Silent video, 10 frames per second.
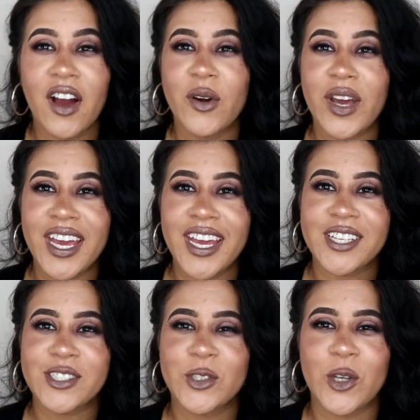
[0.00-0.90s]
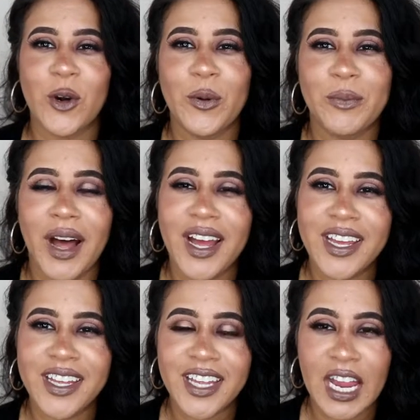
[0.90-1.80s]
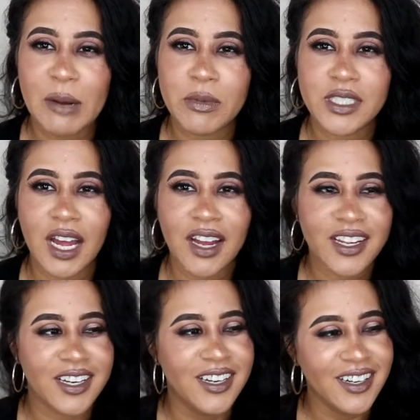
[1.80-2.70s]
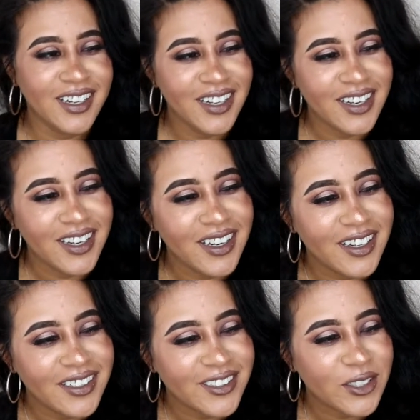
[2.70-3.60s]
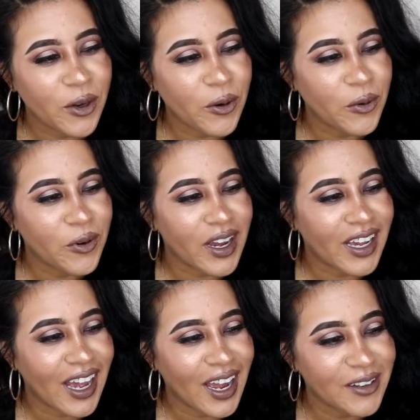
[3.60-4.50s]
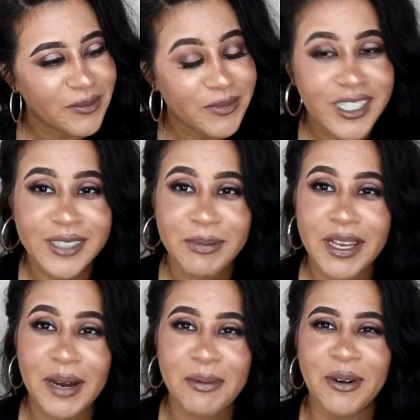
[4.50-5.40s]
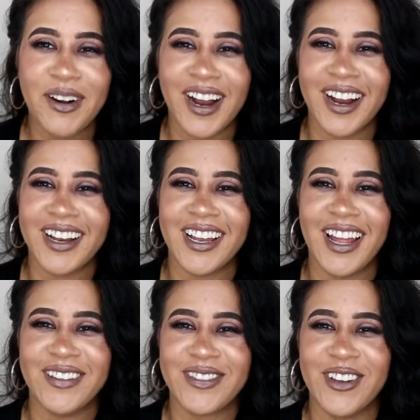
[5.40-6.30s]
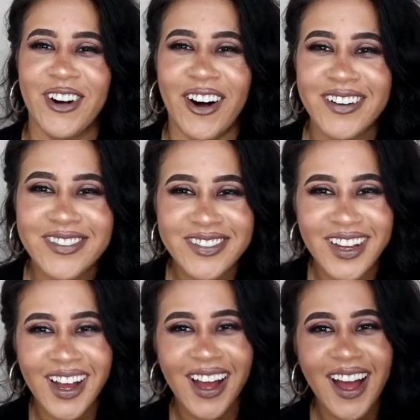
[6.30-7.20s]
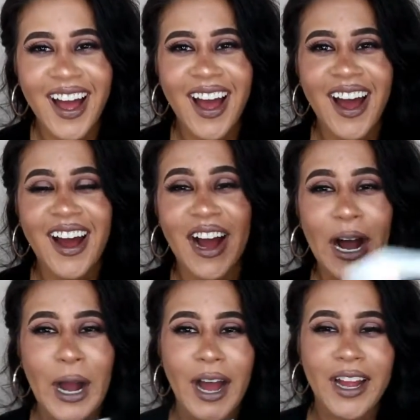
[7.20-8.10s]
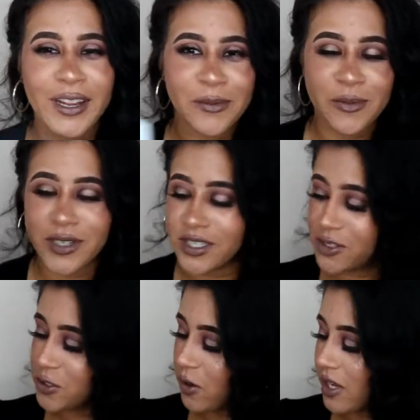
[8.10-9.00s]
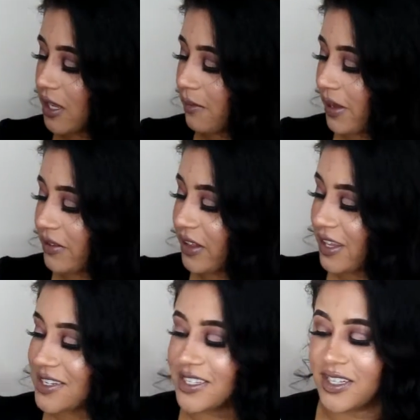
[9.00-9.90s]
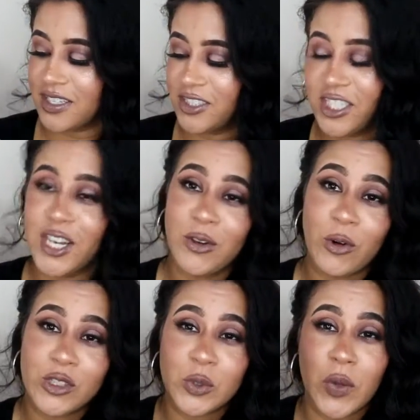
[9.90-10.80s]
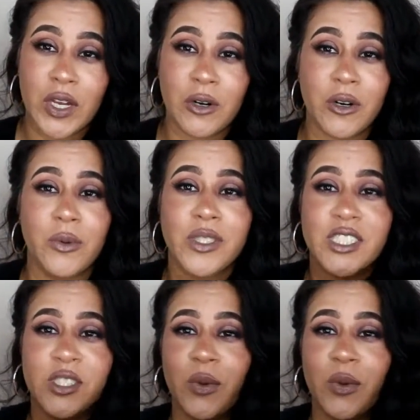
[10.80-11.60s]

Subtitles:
Okay, so my camera died, so I'm gonna pick up where I left off. I was talking about this shade called Twinkle, which I